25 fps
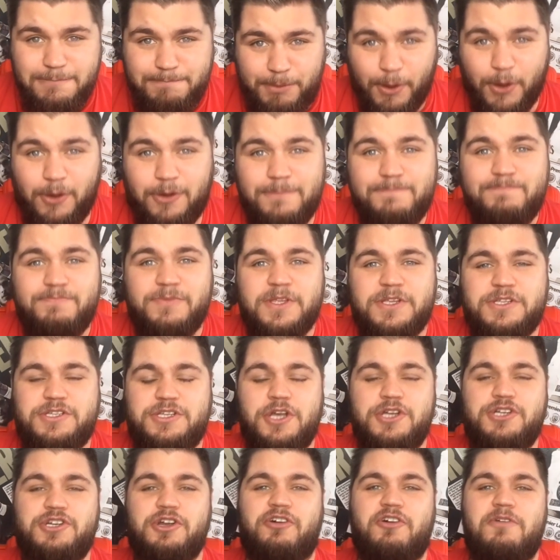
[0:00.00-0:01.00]
But
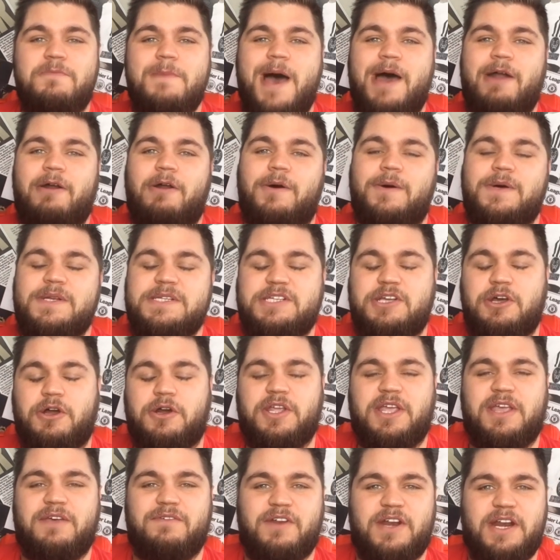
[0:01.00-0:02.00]
Sergio Romero has gone
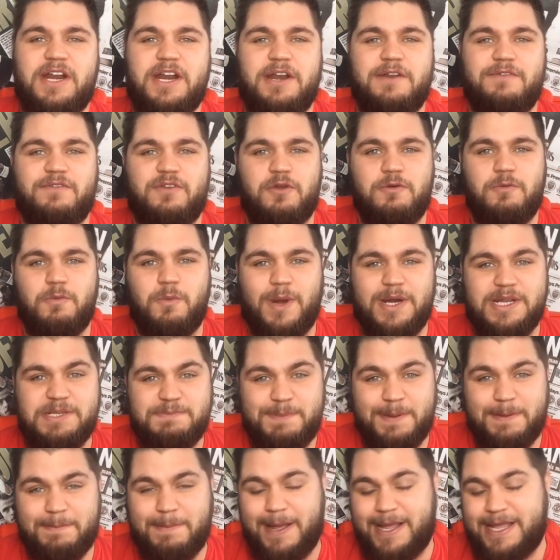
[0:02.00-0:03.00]
and given an interview when
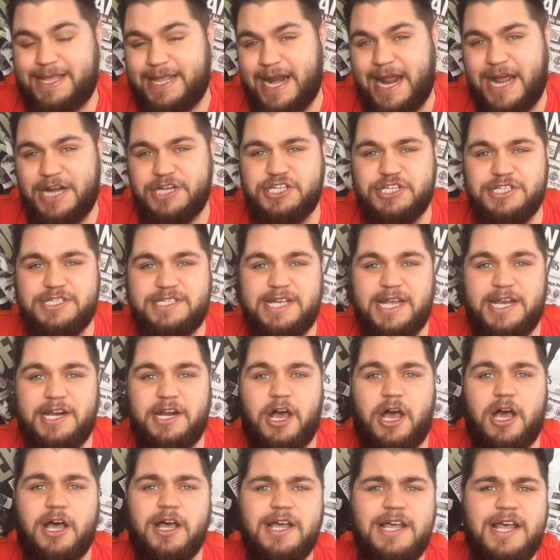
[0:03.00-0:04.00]
he's been back in
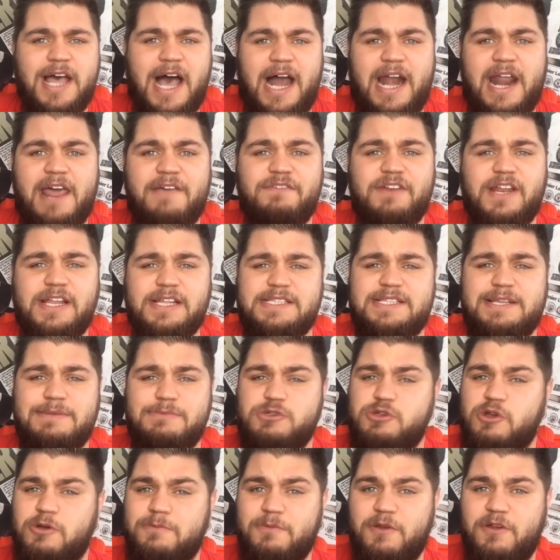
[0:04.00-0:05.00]
Argentina, and they've linked
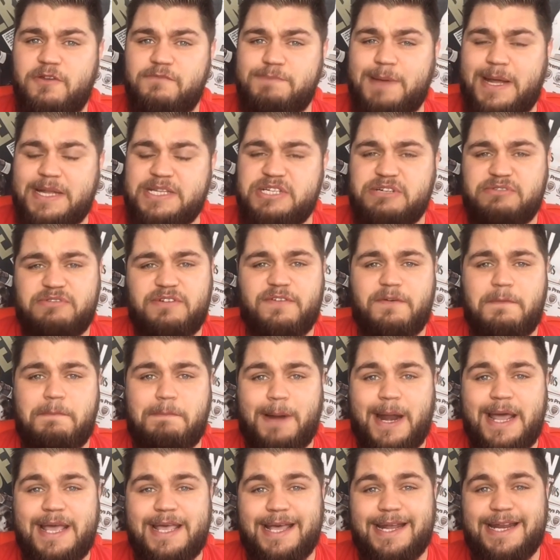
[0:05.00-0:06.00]
him to a move back to River
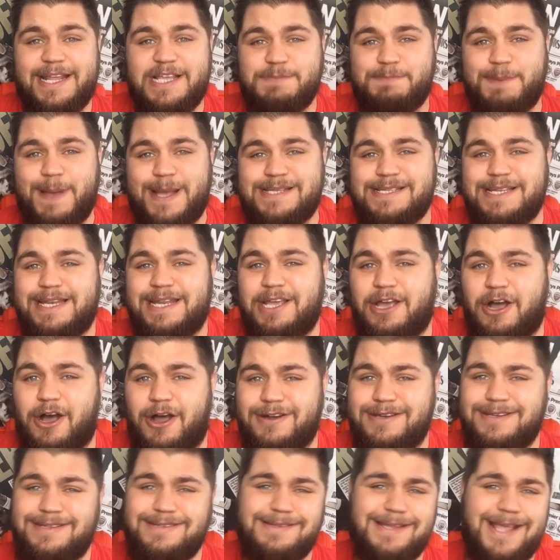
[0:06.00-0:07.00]
Plate, and he's basically
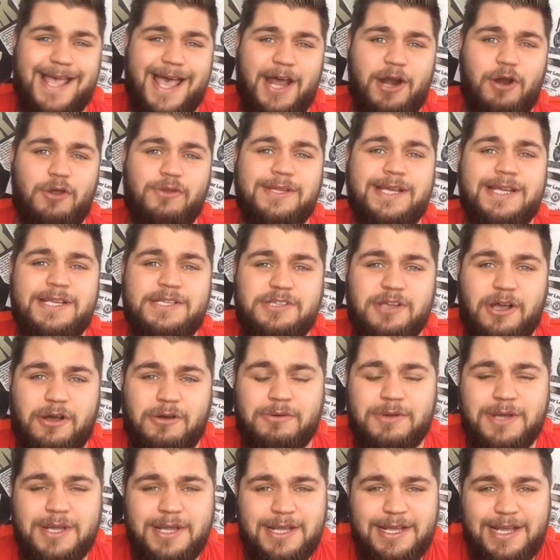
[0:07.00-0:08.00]
gone, yeah, I don't think
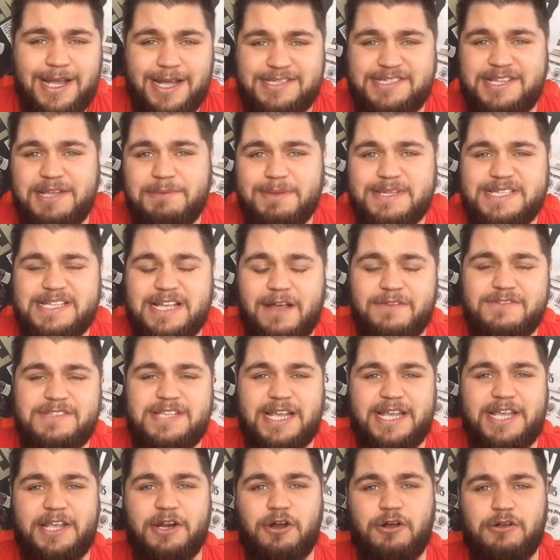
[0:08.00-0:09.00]
so. I see myself
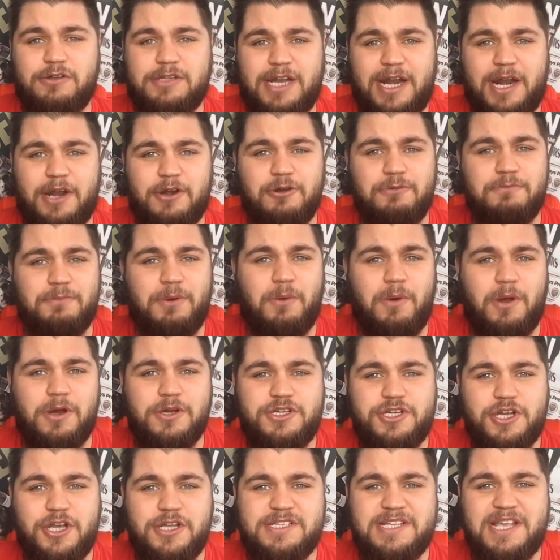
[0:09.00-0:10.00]
taking hold of that No.
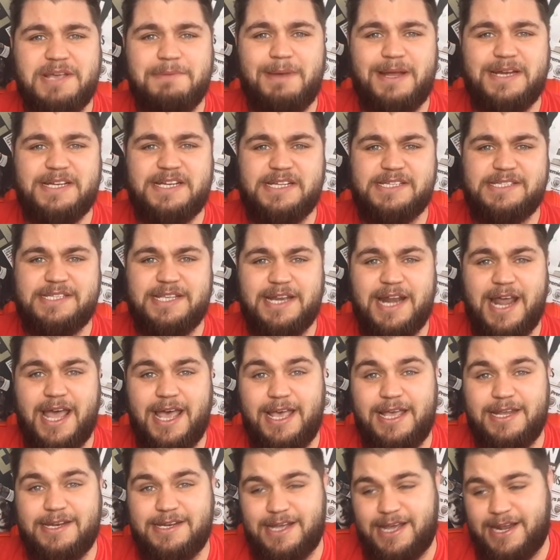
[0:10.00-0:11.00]
1 jersey at Manchester
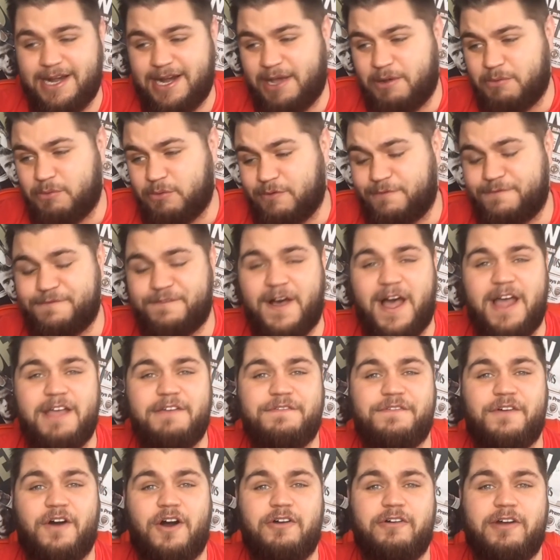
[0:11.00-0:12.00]
United, and I will
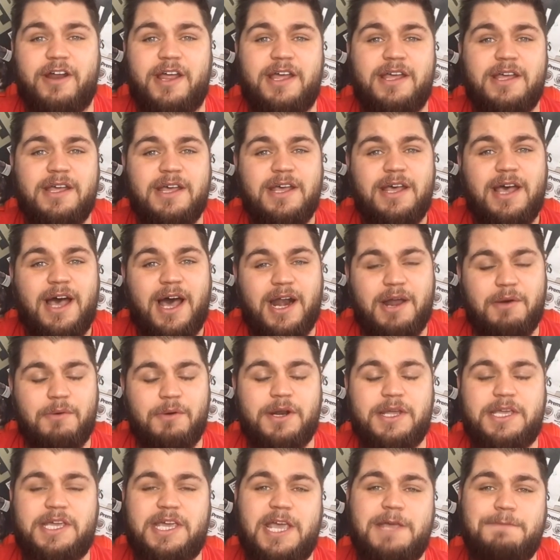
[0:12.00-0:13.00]
fight for it, and I
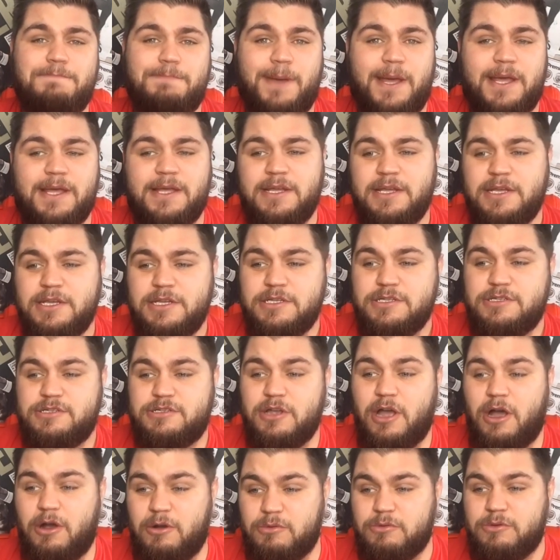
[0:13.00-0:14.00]
want to keep it.
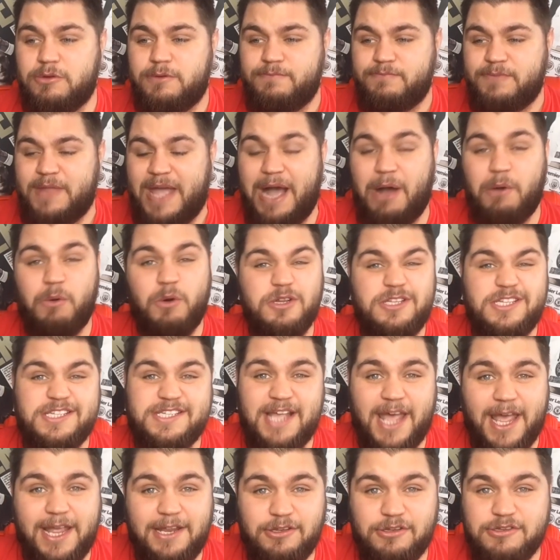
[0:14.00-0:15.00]
So, I would
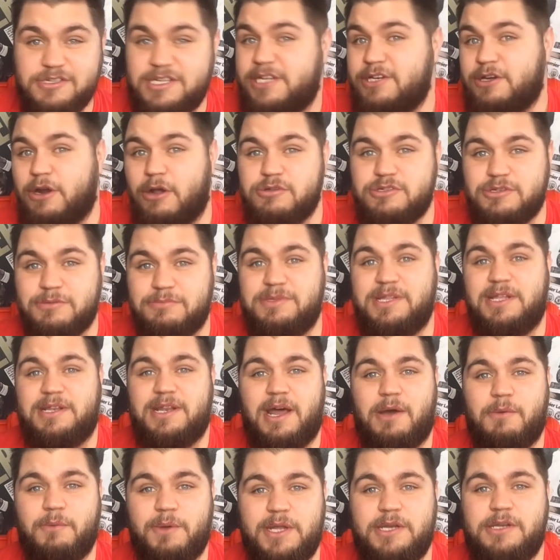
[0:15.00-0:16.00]
say, does he know something
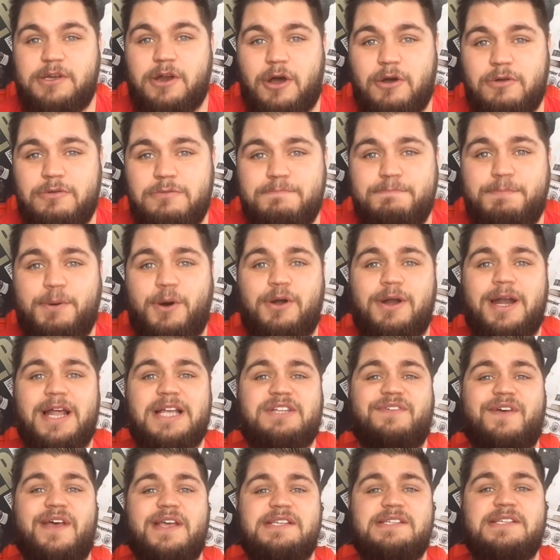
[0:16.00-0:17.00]
that we don't? But
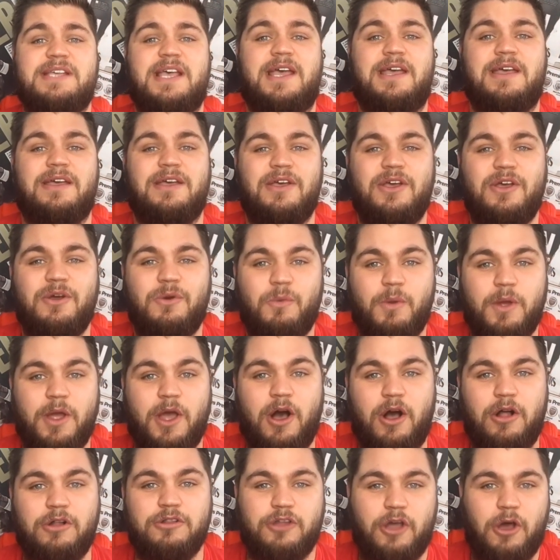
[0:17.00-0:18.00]
let's face it,
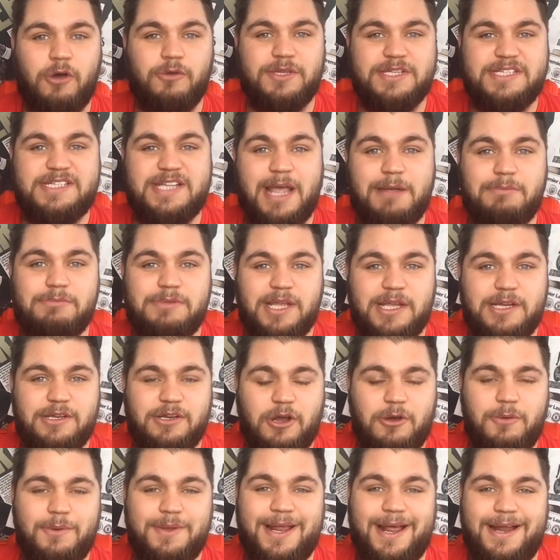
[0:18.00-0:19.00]
we all know the same
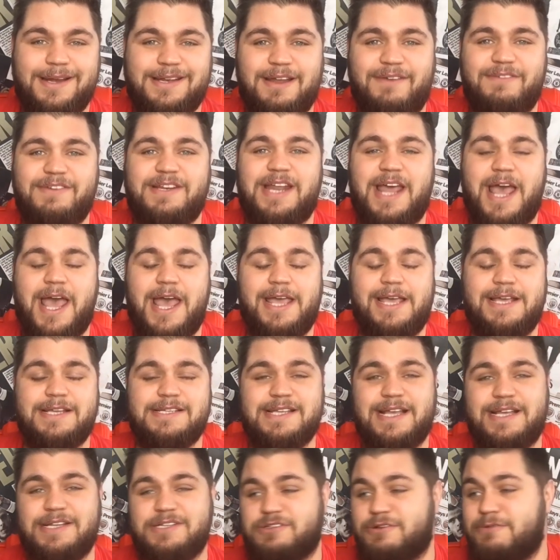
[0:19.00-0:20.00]
thing, don't we? That David De Gea
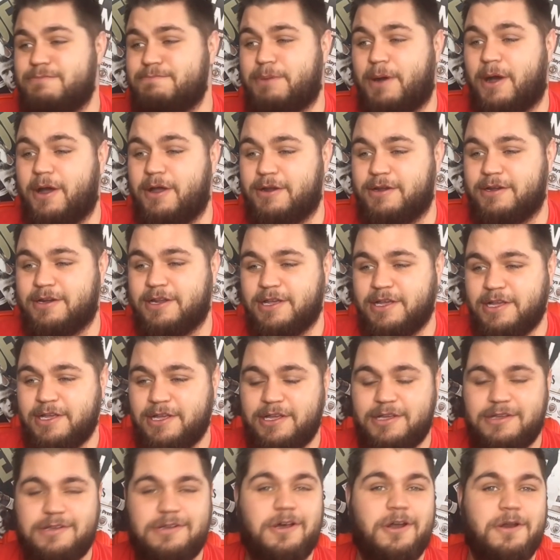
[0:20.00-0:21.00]
is at some point
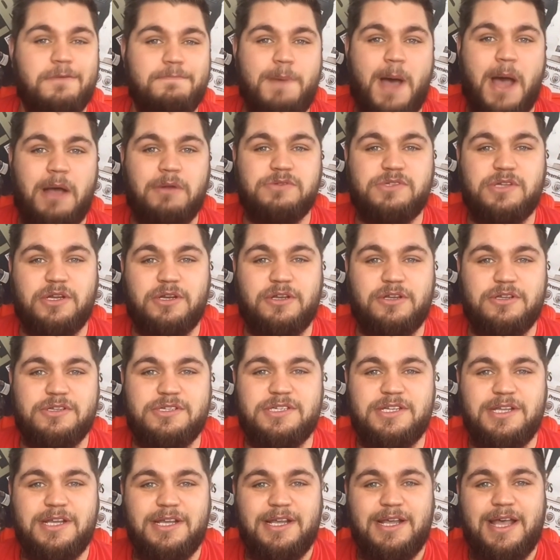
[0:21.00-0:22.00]
going to bounce on
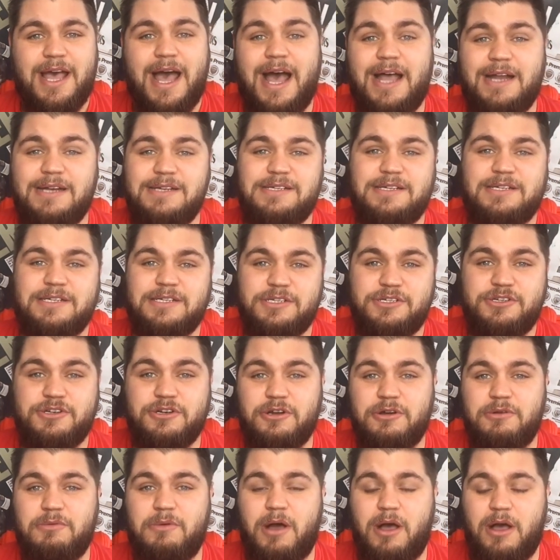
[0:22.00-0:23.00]
us. And
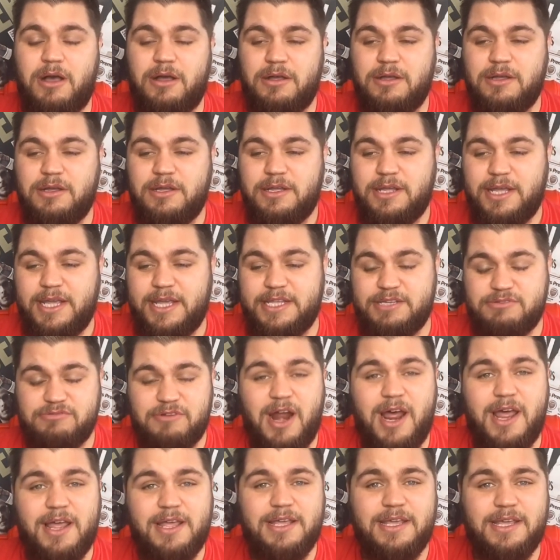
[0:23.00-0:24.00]
do you know what? He's
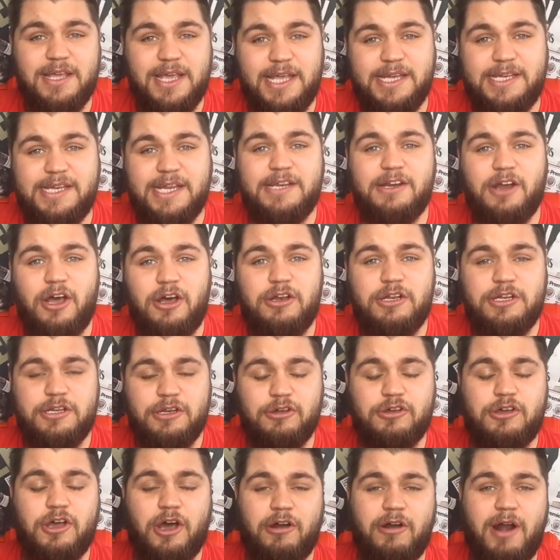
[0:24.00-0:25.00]
right. He did
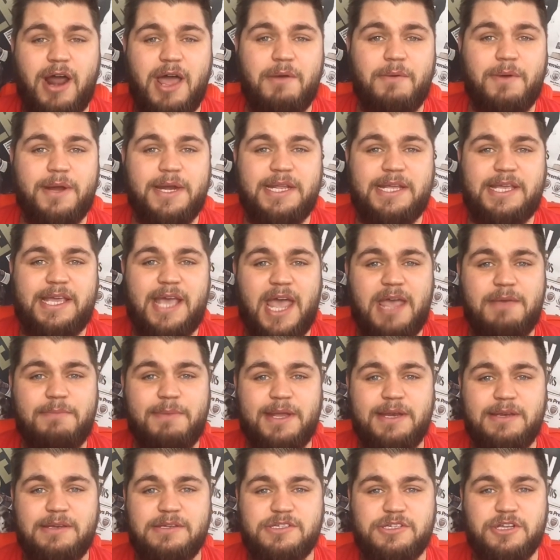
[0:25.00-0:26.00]
look all right when he
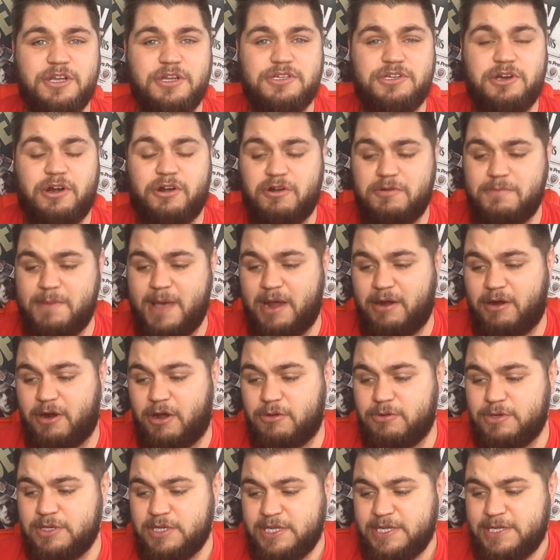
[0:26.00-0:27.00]
came in, Sergio
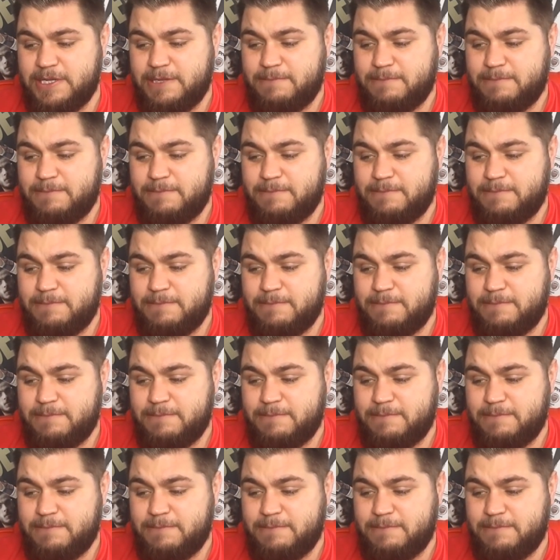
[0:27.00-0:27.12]
Romero.